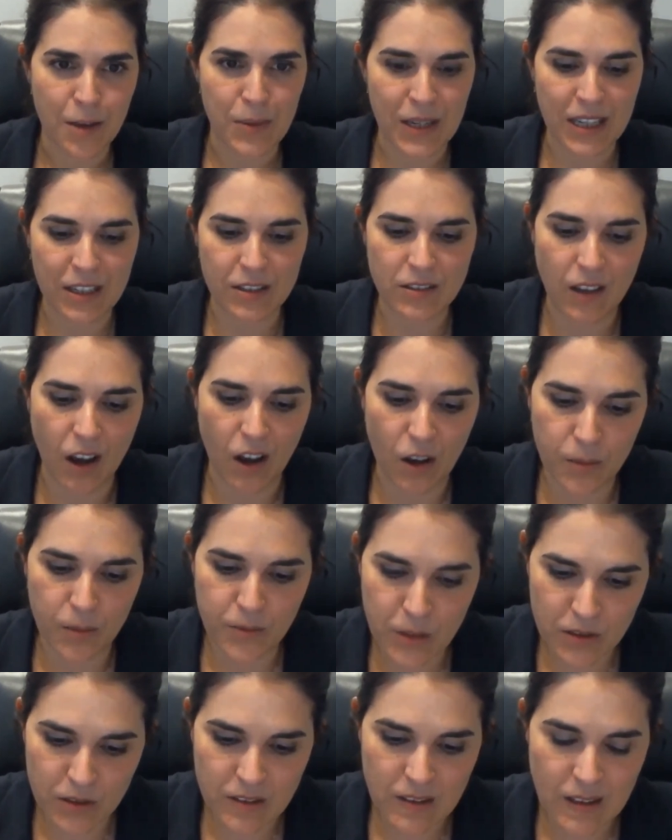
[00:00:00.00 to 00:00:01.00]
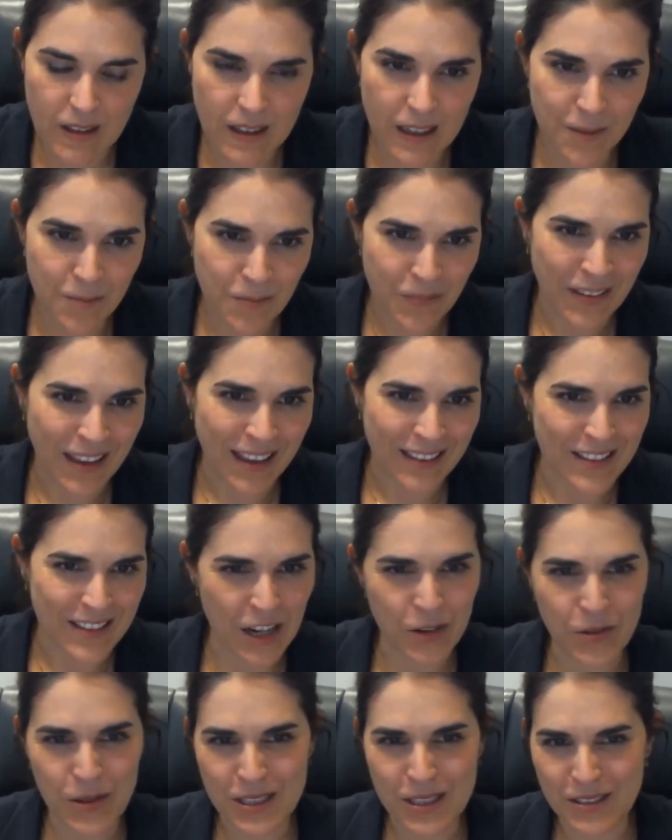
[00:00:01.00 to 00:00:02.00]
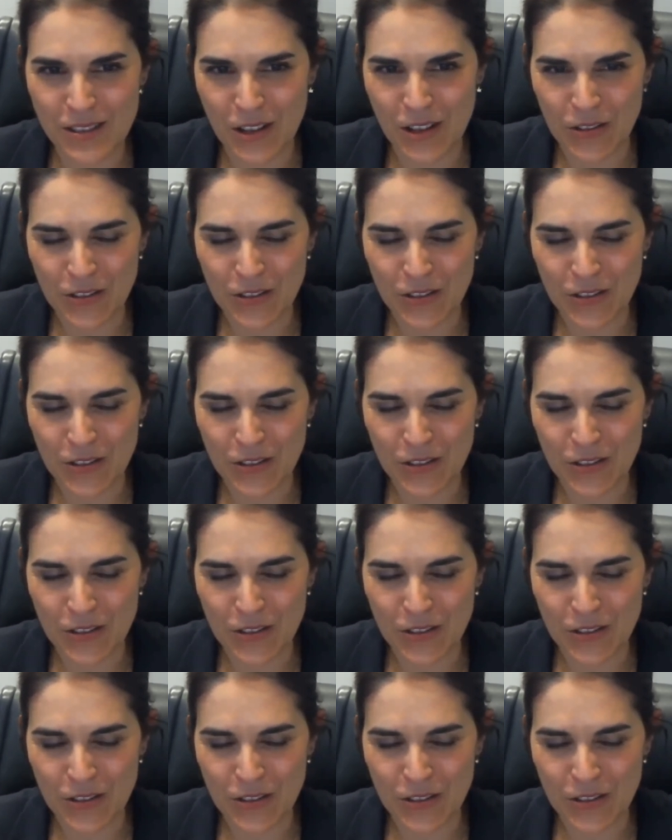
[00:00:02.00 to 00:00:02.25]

Because obviously, there is